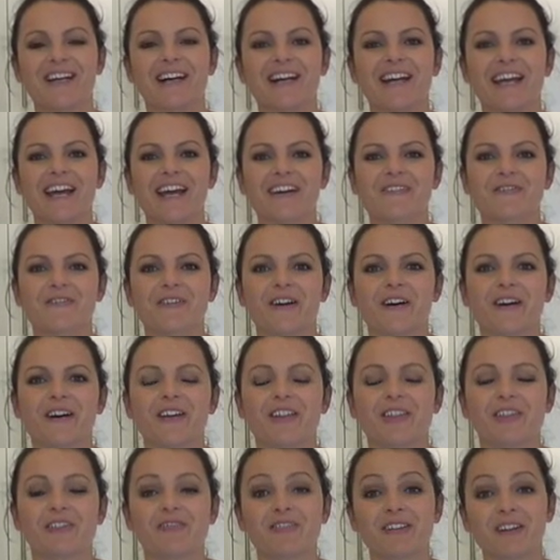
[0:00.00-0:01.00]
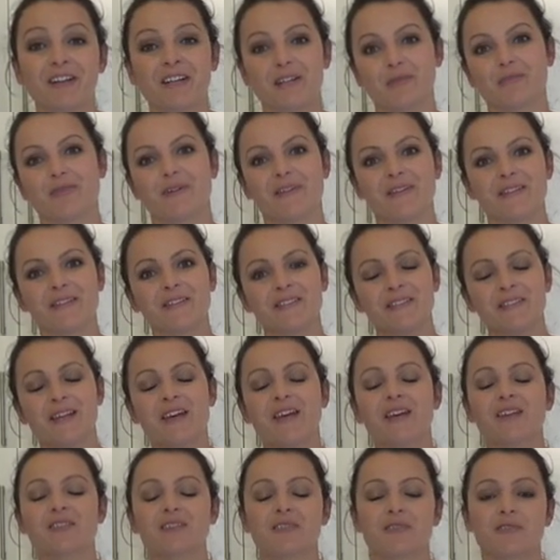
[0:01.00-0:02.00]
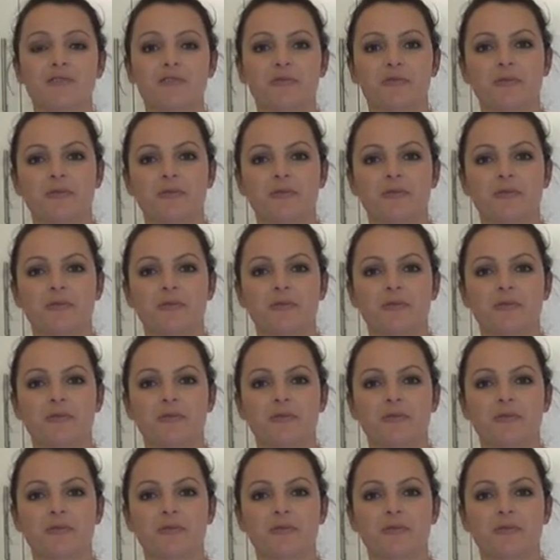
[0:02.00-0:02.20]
I have 3 younger brothers, 2